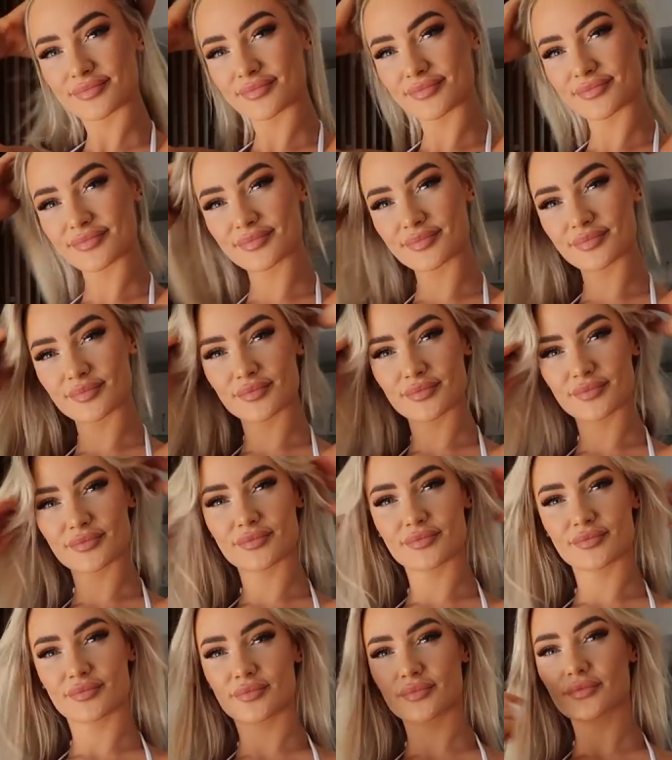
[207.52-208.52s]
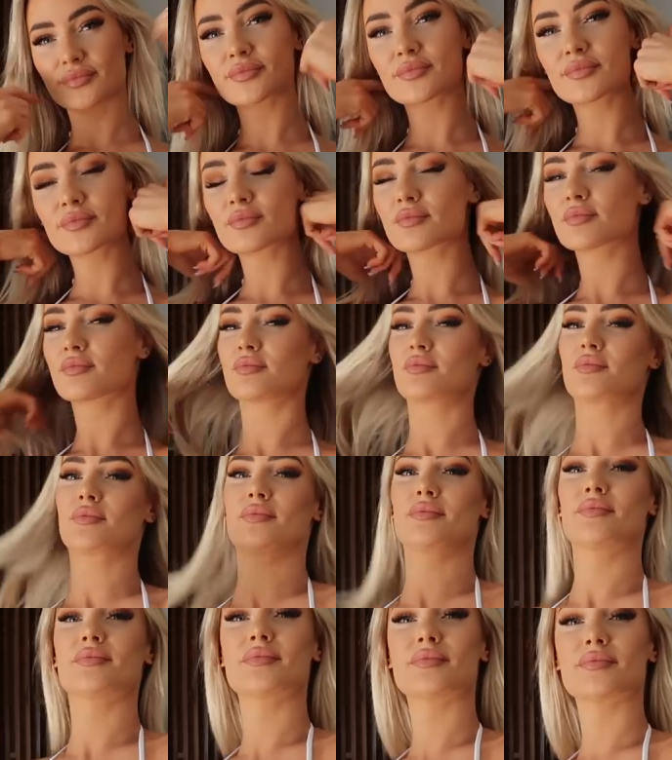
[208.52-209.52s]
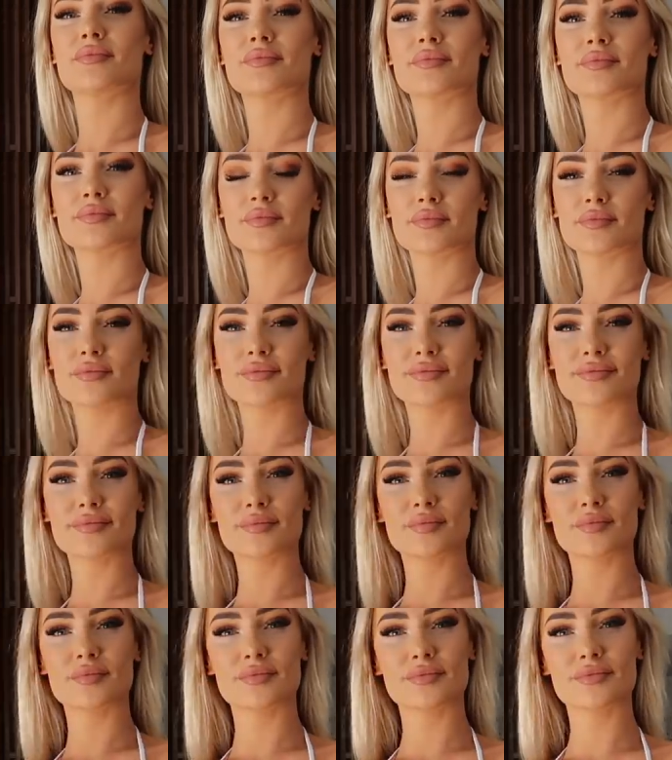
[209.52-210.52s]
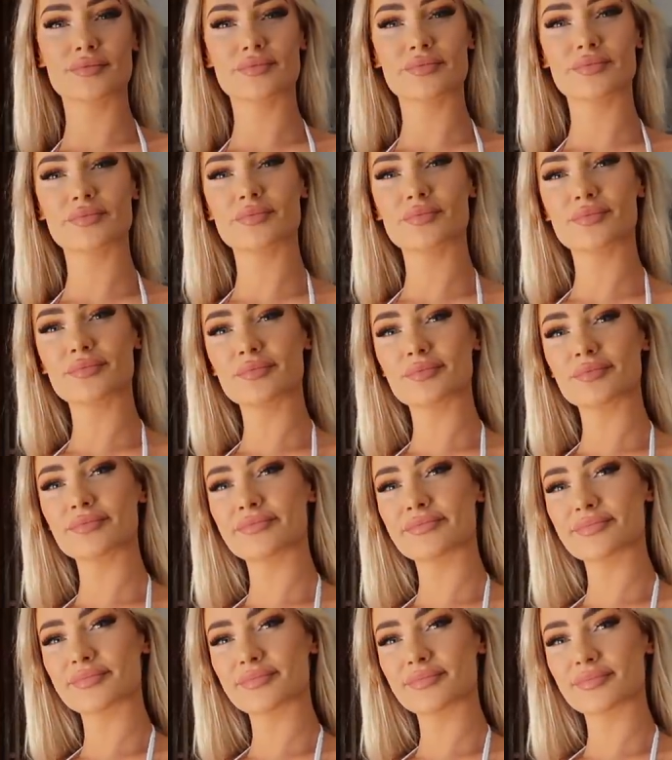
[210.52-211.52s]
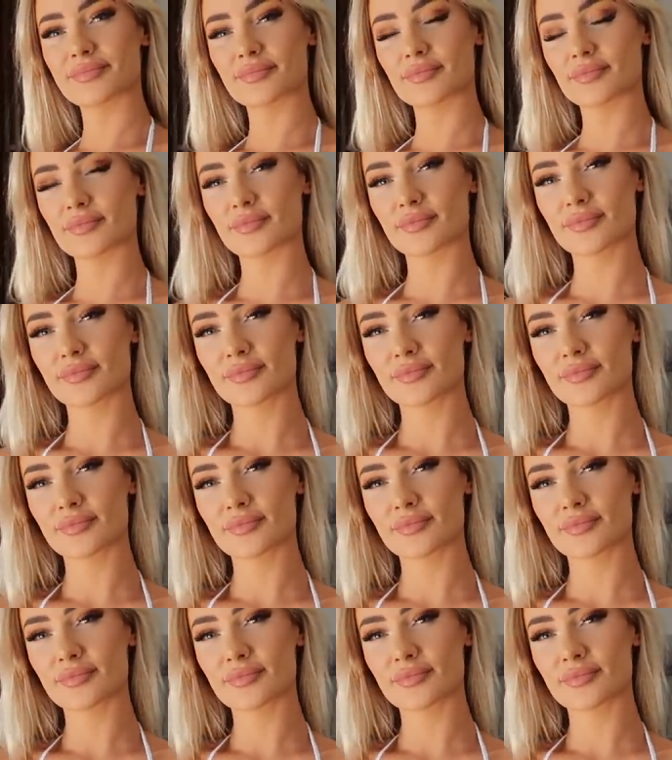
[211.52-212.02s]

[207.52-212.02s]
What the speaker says: (silence)